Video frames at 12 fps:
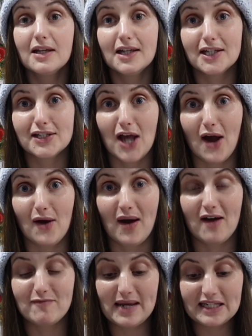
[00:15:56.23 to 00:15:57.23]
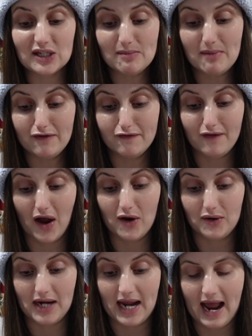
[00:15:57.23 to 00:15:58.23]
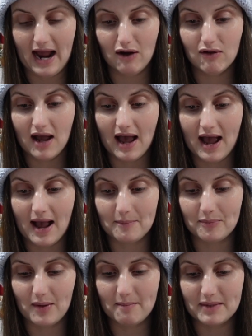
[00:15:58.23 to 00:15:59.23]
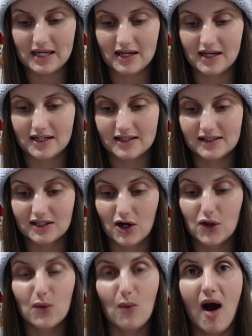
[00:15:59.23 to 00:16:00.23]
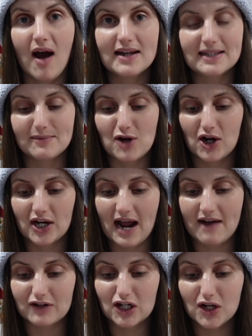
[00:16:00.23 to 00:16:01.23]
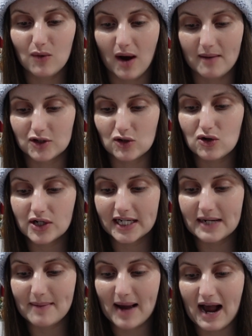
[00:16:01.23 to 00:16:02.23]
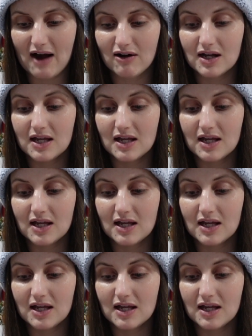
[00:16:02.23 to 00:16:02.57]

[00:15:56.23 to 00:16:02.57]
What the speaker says: So I've picked up my phone now because otherwise I'm not going to have a clue what I'm talking about.